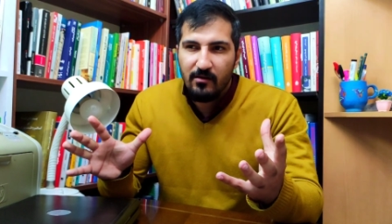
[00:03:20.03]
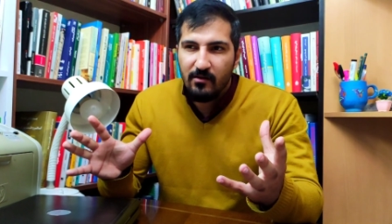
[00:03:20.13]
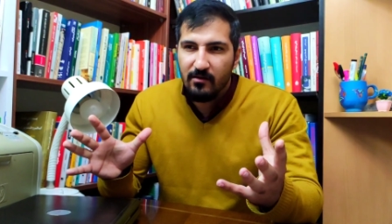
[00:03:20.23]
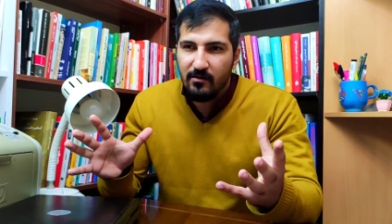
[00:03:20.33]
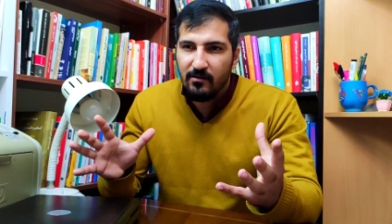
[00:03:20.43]

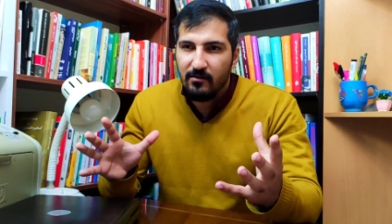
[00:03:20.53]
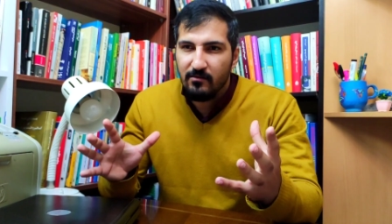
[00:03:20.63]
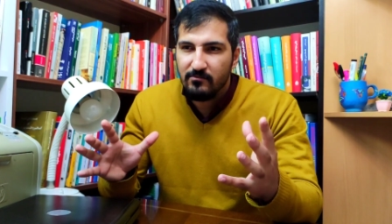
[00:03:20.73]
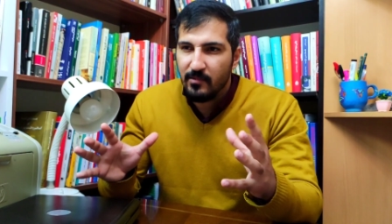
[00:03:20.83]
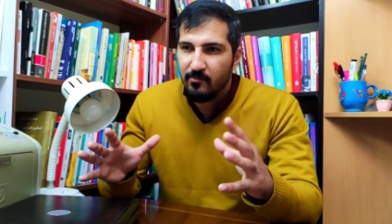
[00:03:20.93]
a
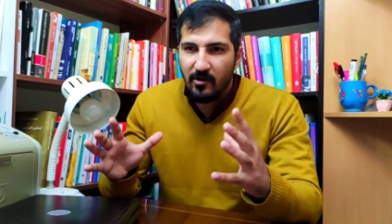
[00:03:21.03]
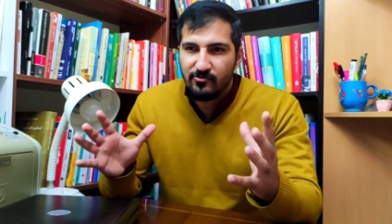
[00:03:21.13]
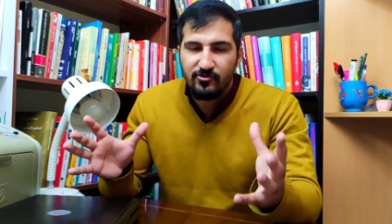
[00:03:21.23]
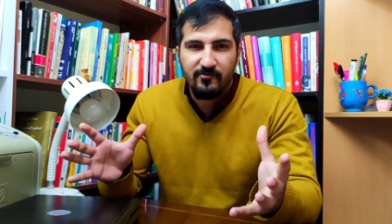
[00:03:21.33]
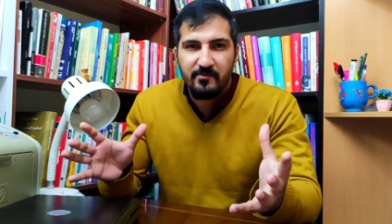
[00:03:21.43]

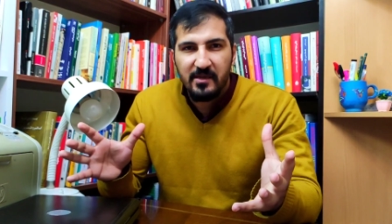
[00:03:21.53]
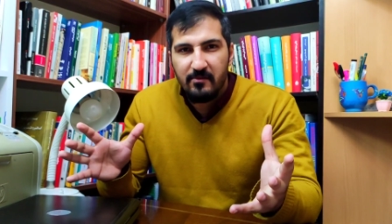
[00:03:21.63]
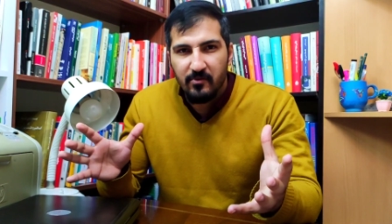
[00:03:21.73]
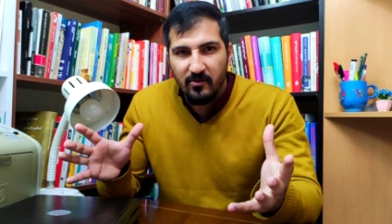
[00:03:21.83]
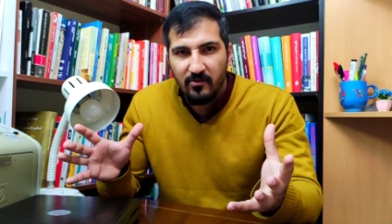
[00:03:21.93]
bunch of
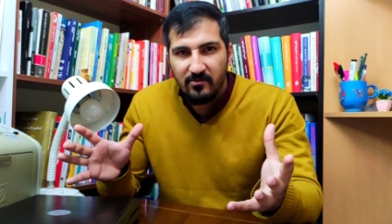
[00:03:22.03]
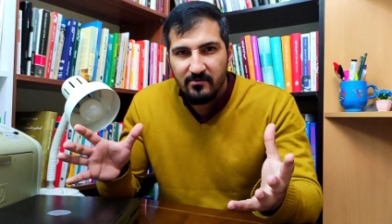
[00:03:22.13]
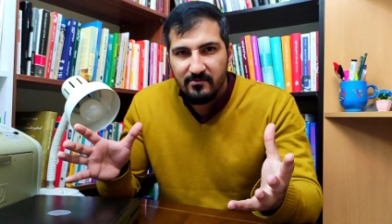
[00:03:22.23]
people.